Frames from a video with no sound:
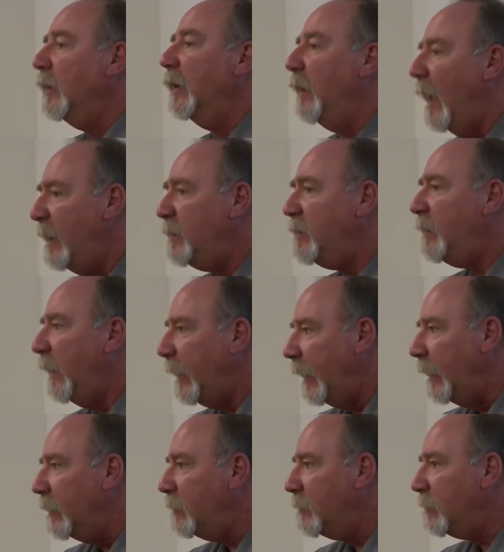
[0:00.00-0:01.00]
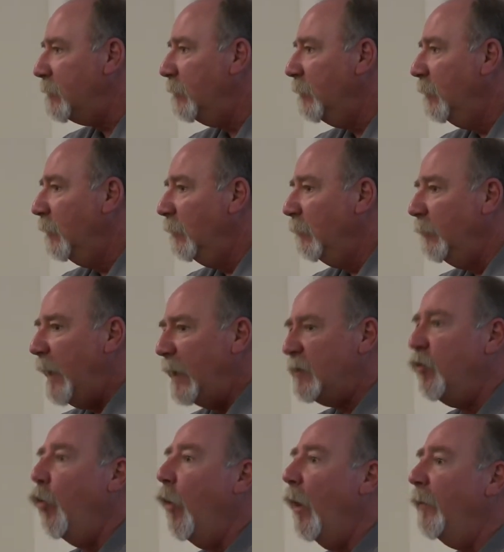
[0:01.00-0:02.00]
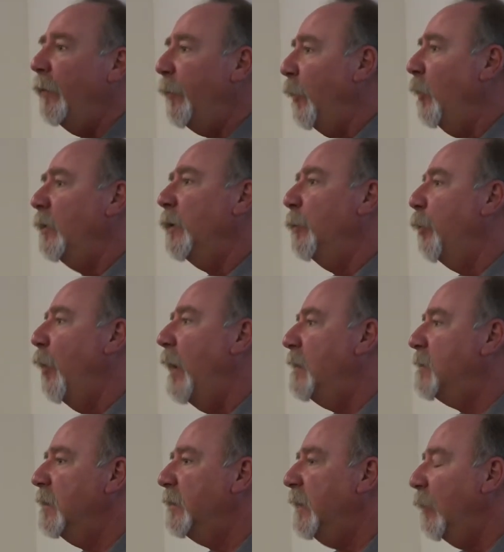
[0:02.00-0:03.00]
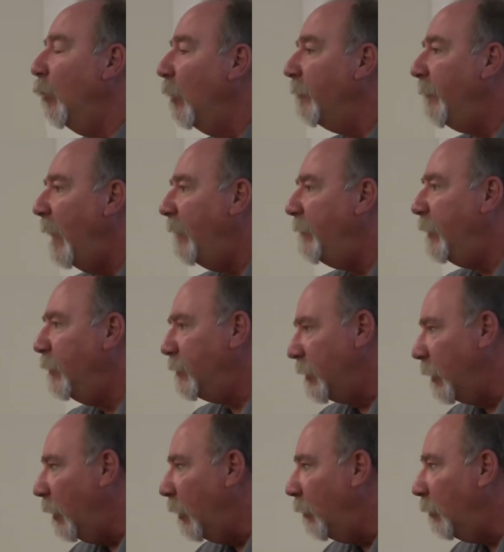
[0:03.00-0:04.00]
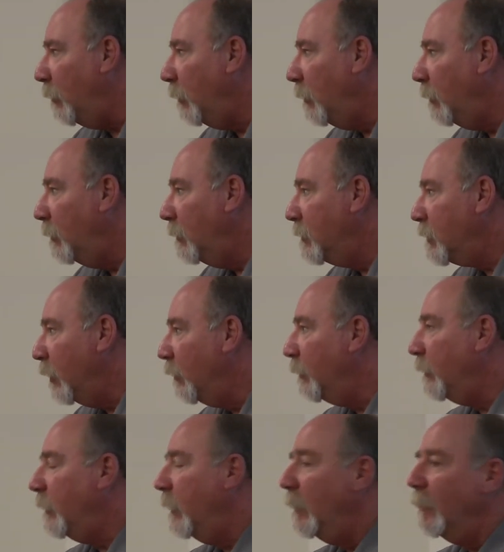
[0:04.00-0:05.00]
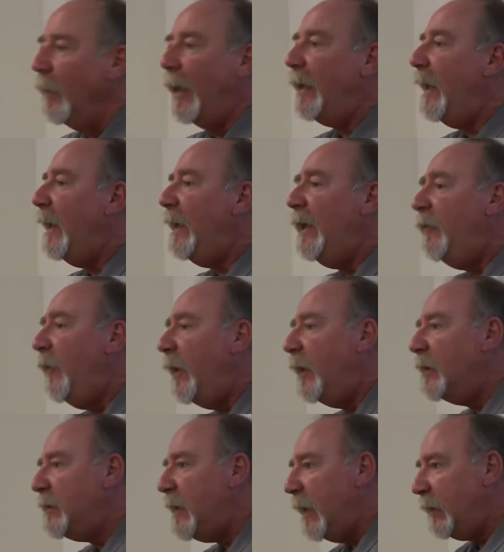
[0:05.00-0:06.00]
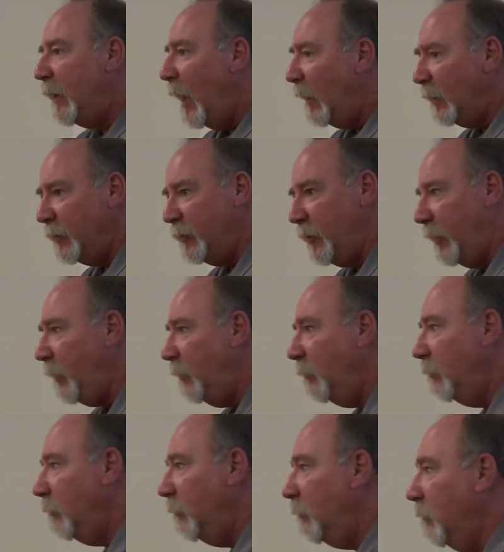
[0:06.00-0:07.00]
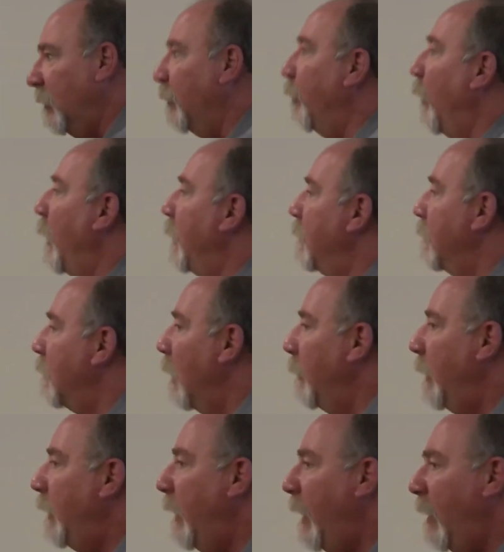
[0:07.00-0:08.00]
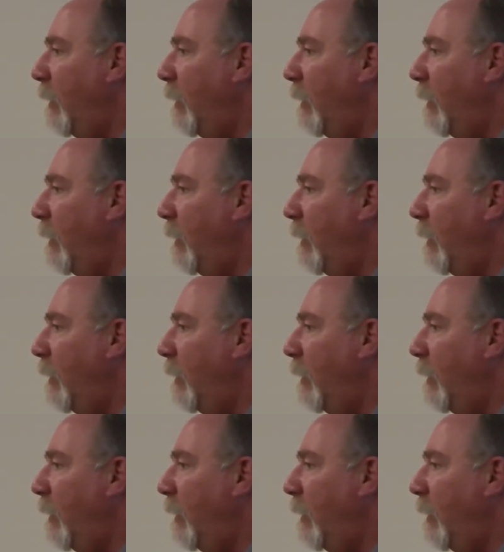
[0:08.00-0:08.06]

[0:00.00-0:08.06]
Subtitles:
The nice thing is, that's 1/3 the price that they were 5 years ago. So, like anything in technology, the price is coming